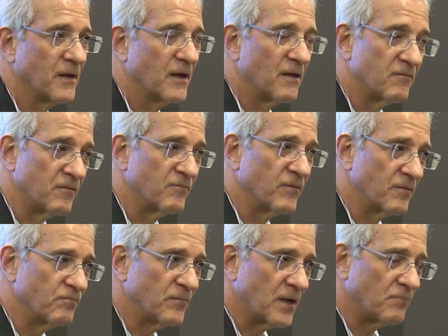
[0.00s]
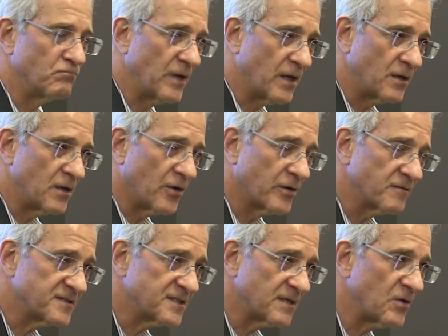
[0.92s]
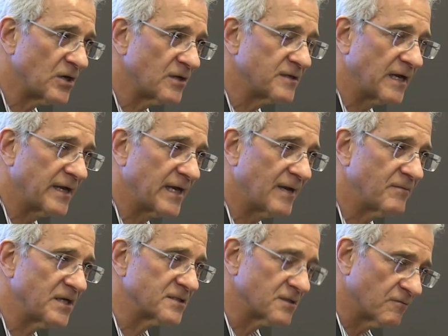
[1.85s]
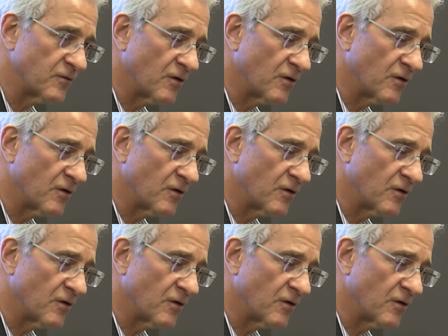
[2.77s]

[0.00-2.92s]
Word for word: Uh, a lot of similar dynamics of,